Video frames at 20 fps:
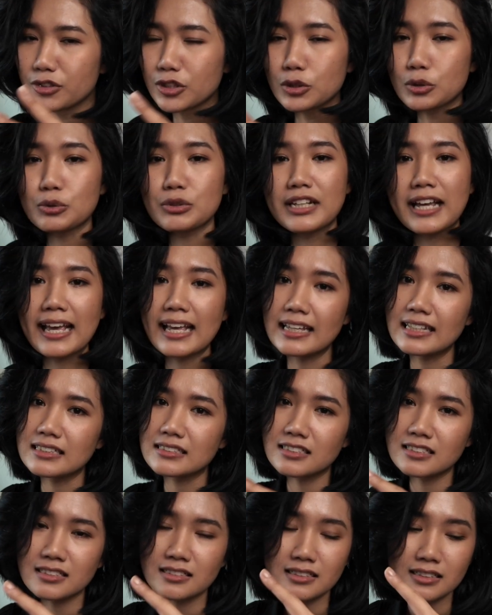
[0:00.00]
due
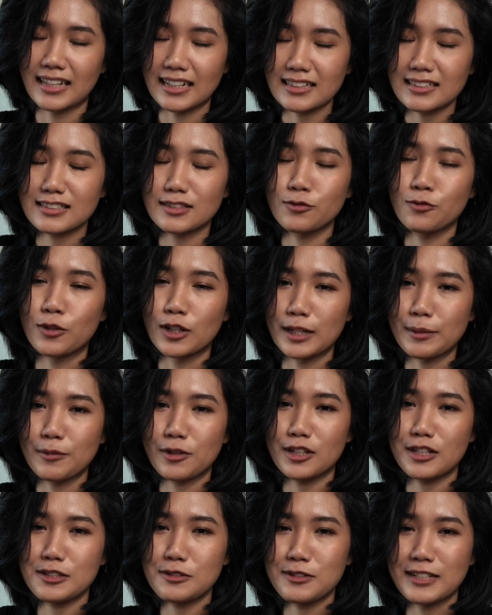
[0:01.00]
date. That's what I'm
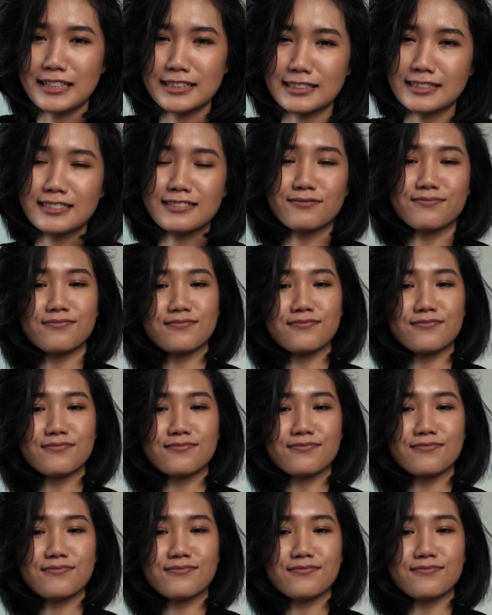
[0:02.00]
gonna do next.